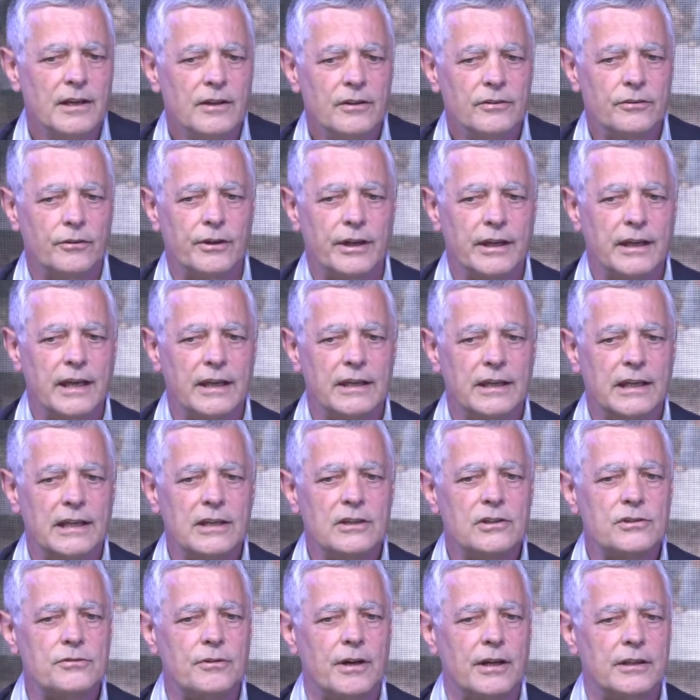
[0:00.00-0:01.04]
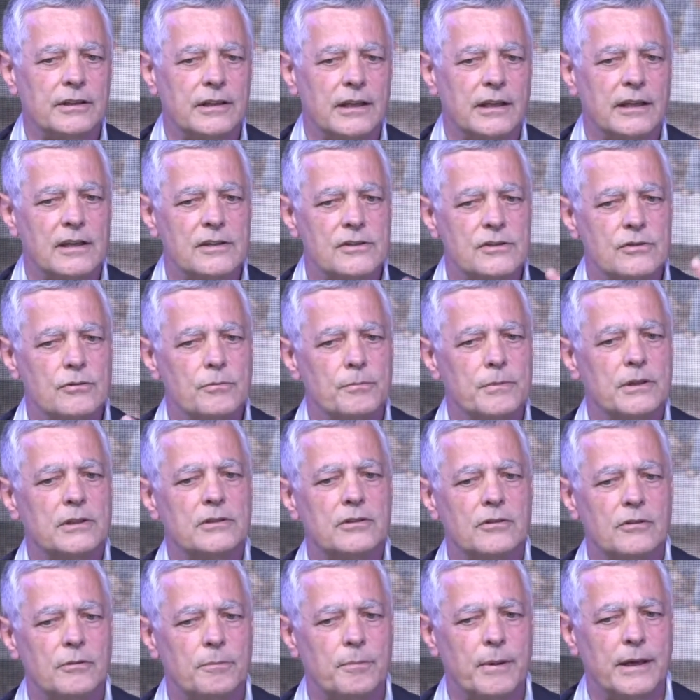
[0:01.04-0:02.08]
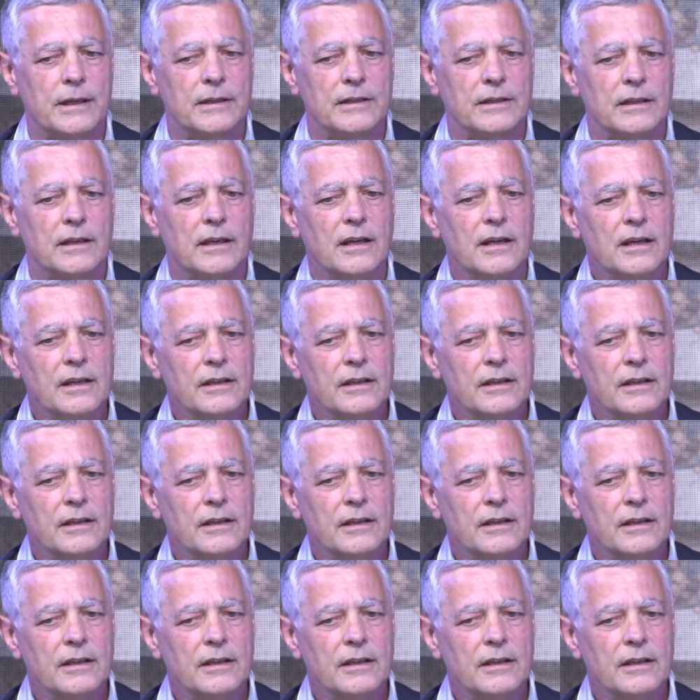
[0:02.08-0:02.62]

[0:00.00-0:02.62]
So they can interact, they can zoom into the painting,